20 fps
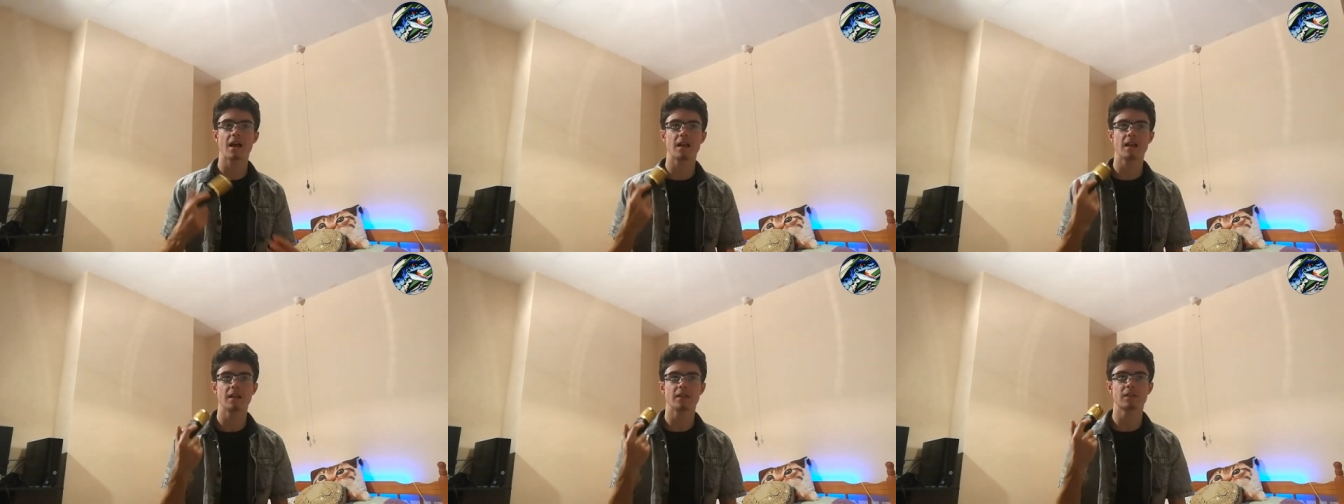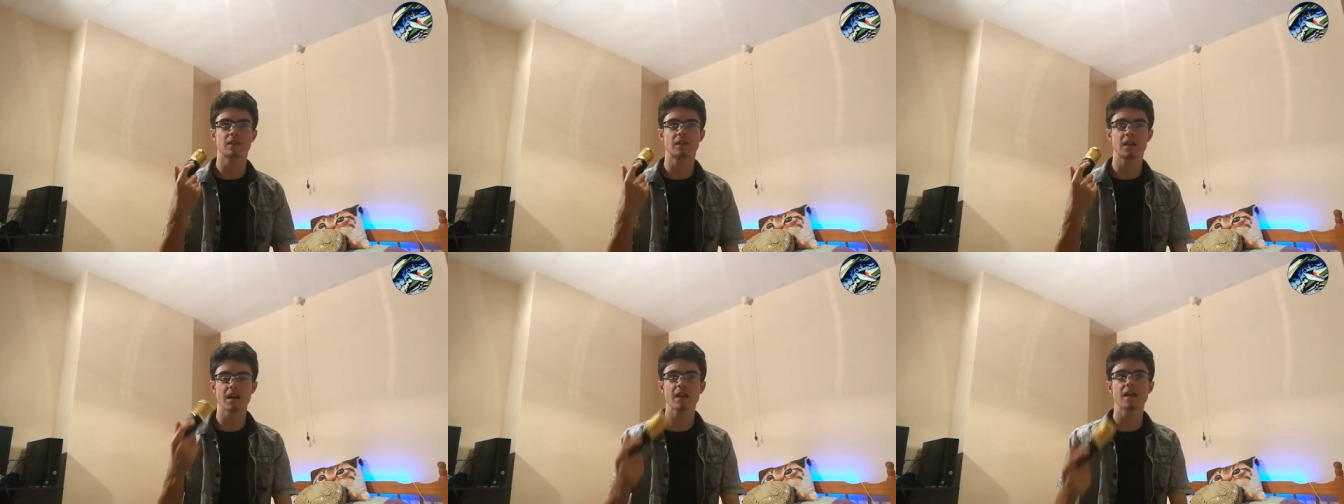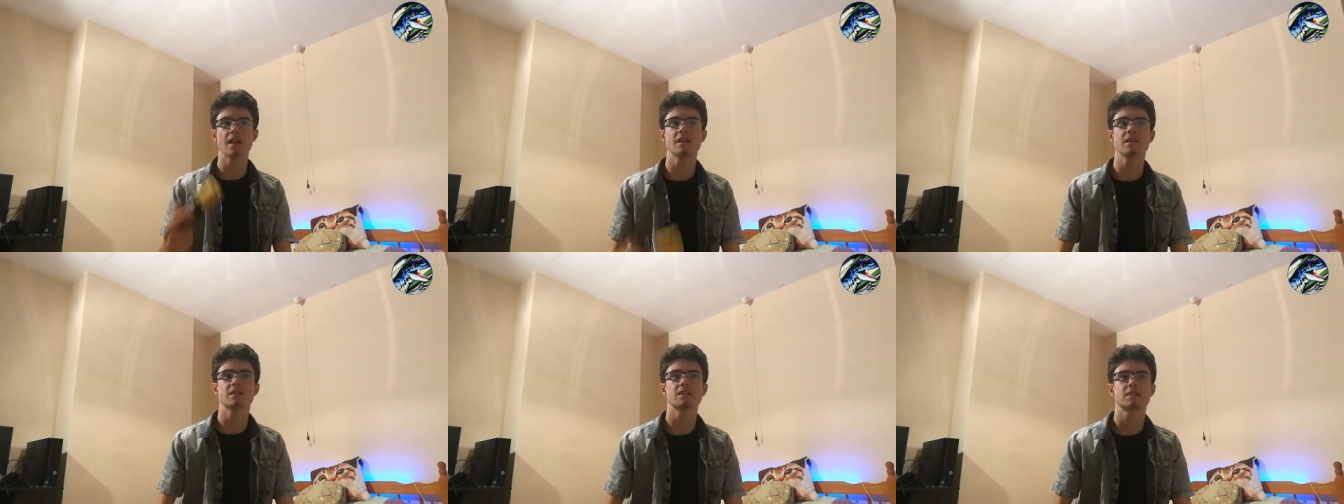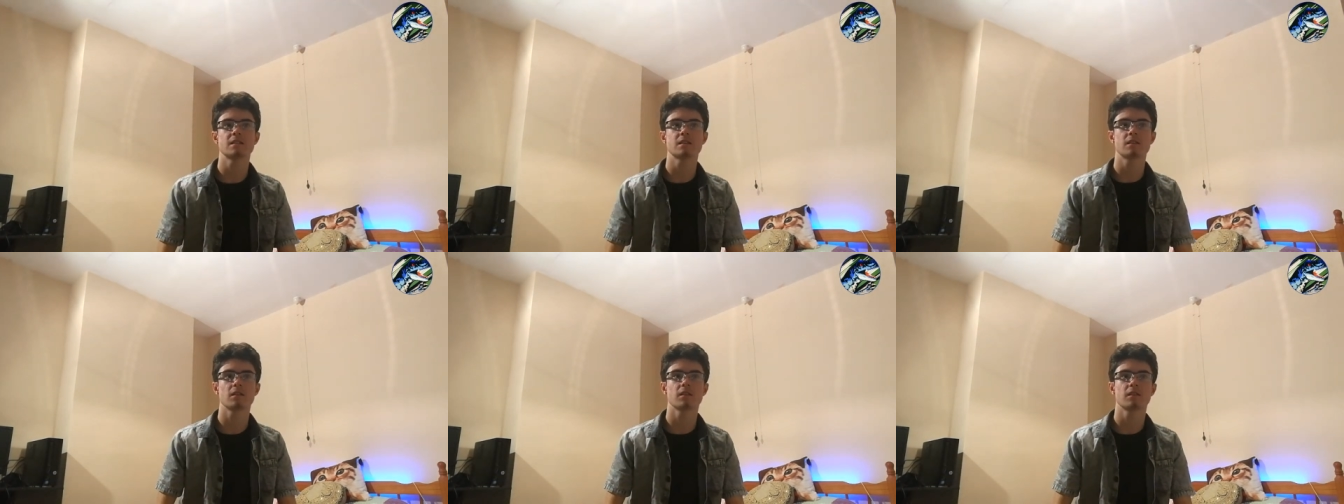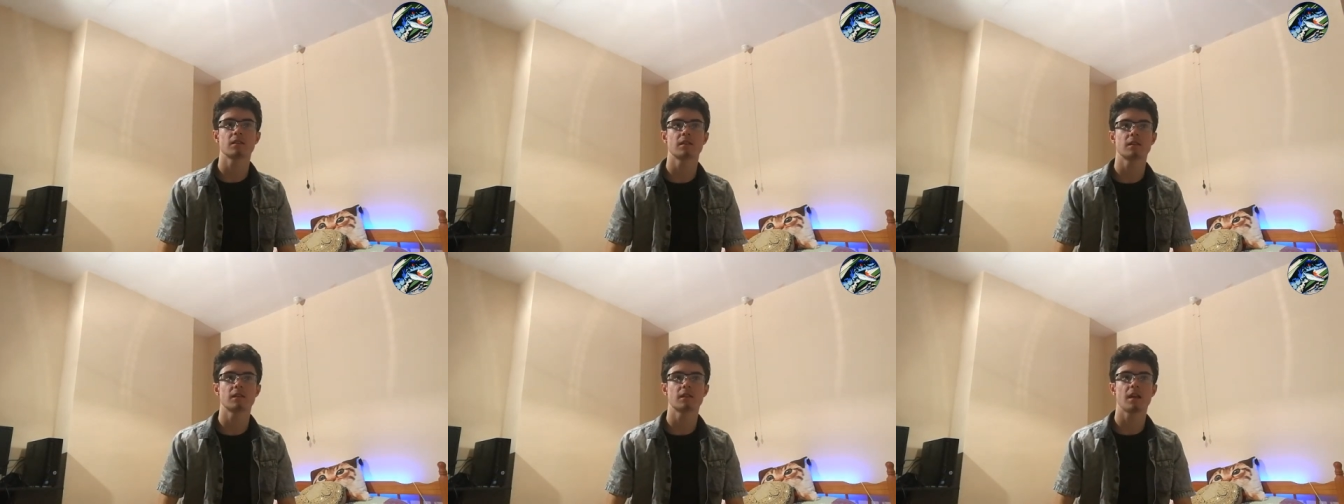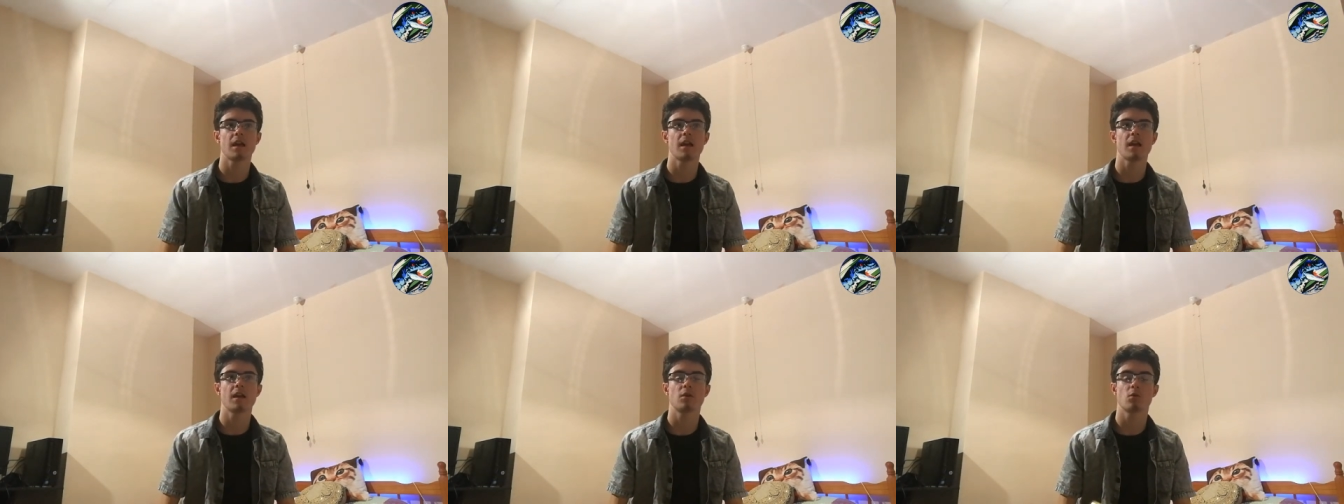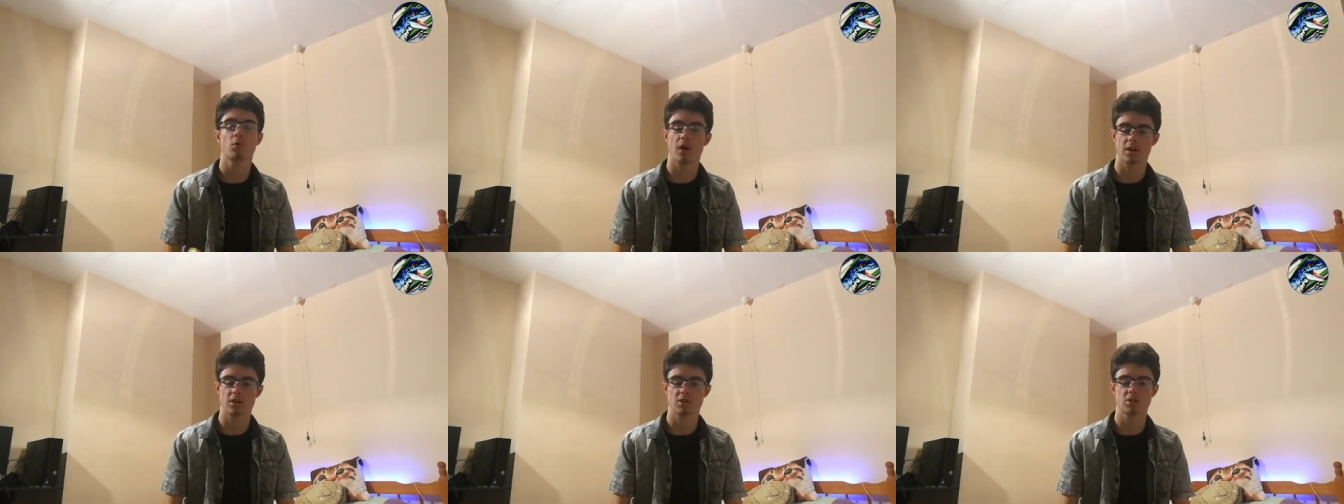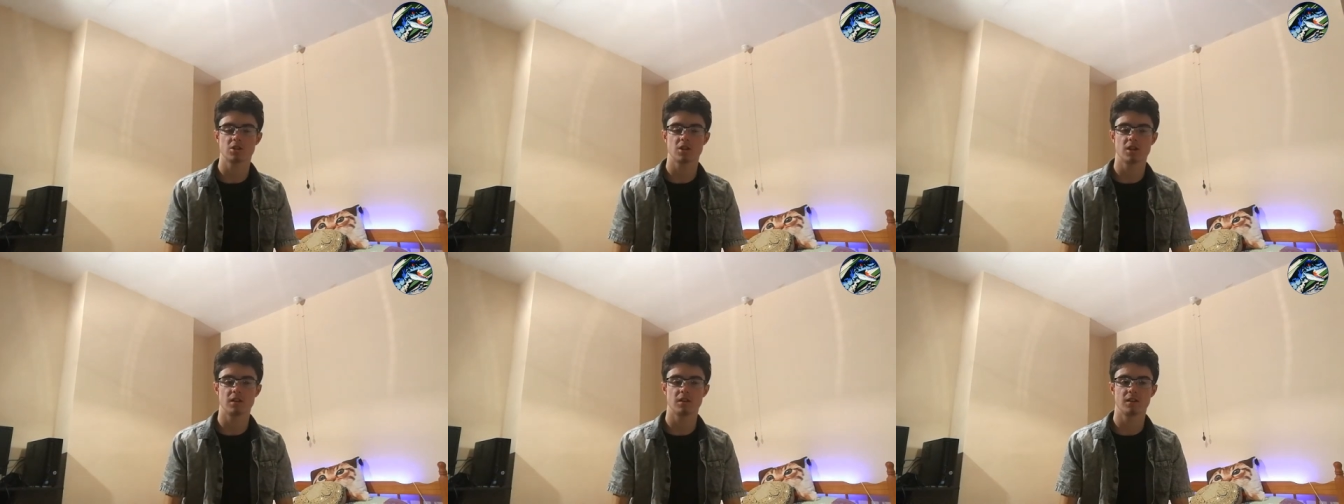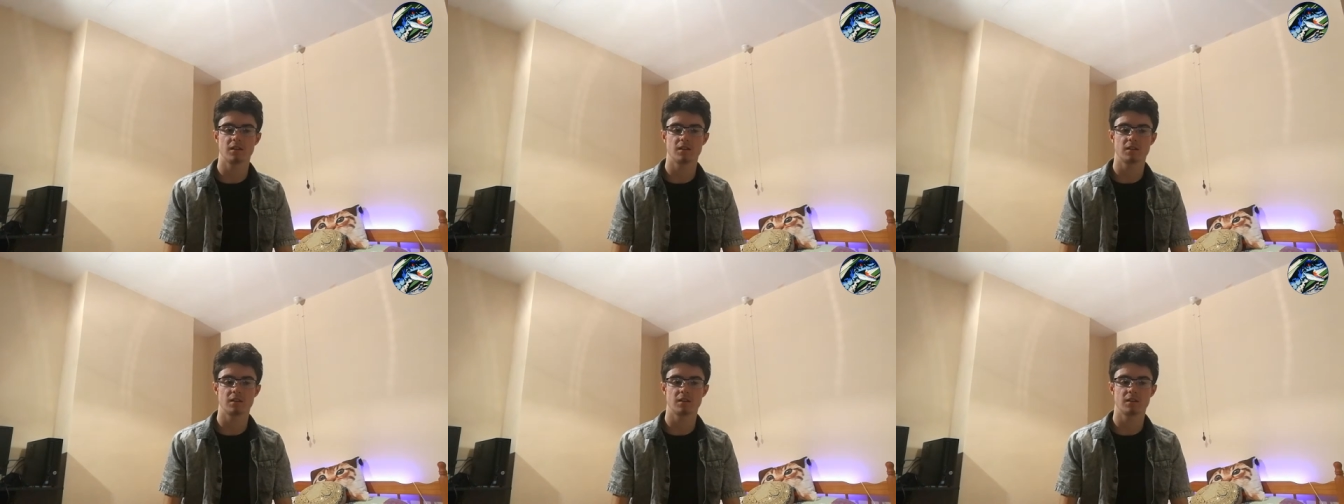there is a question